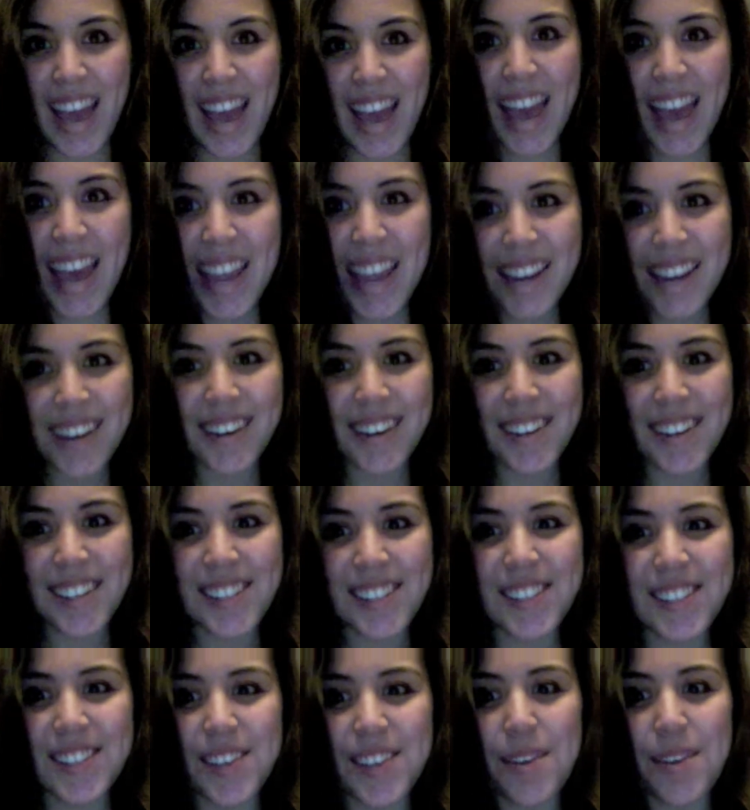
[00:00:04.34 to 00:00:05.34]
Hey
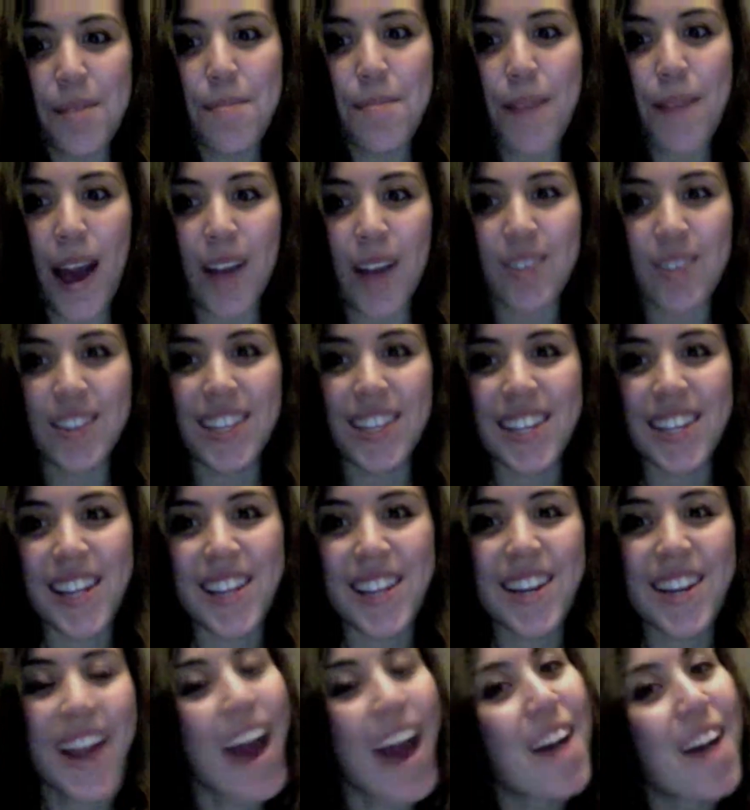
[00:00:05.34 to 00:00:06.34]
girls, so I'm back with
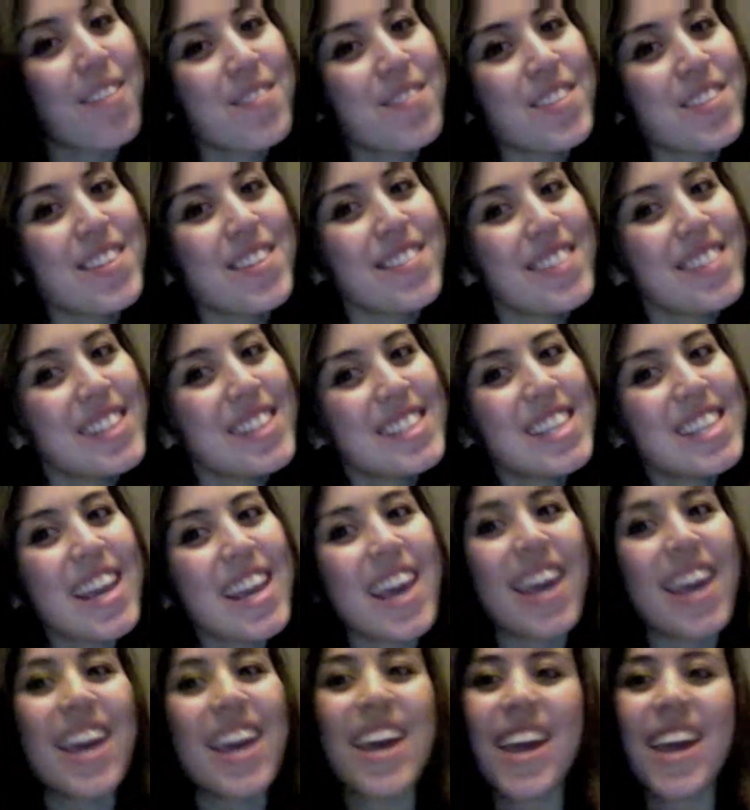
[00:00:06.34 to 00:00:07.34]
another outfit of the
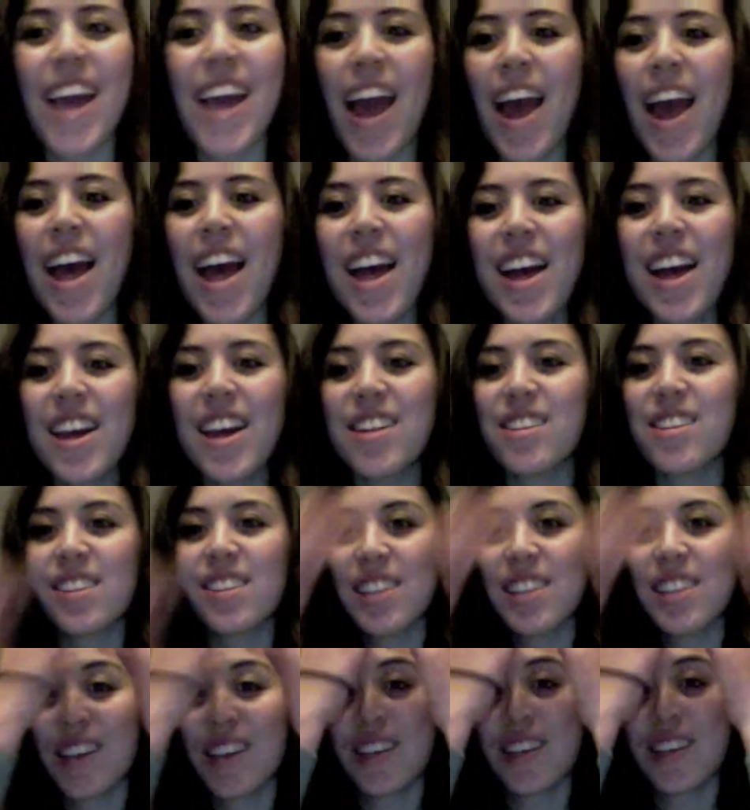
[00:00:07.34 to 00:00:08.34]
day, and
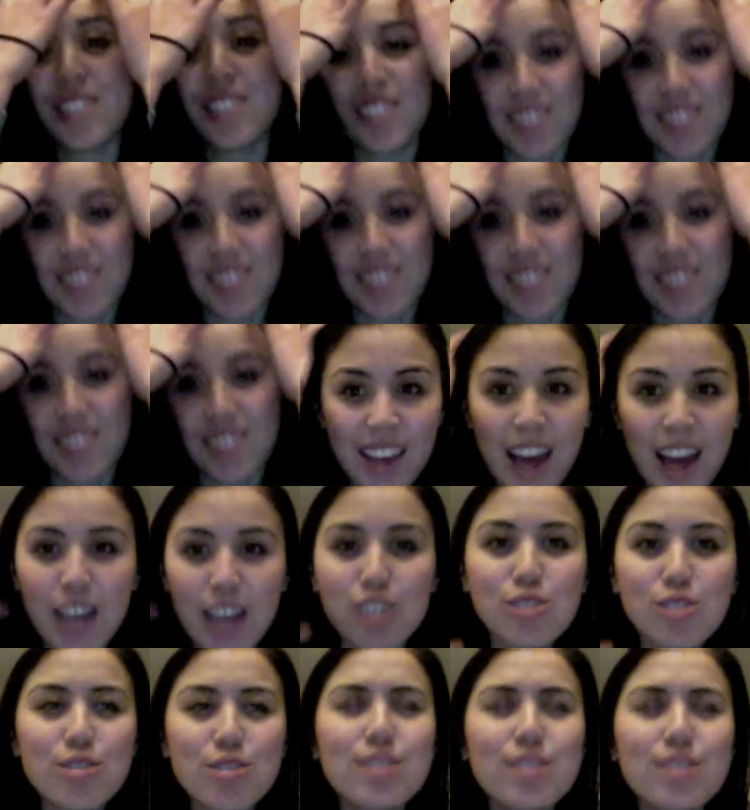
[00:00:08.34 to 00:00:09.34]
today is just like a
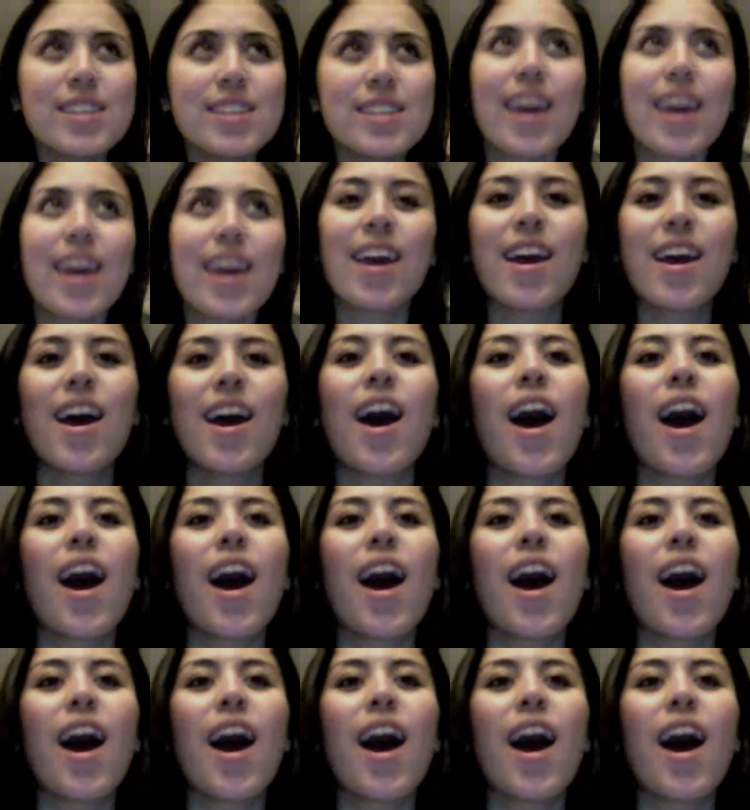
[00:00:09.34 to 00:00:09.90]
casual day.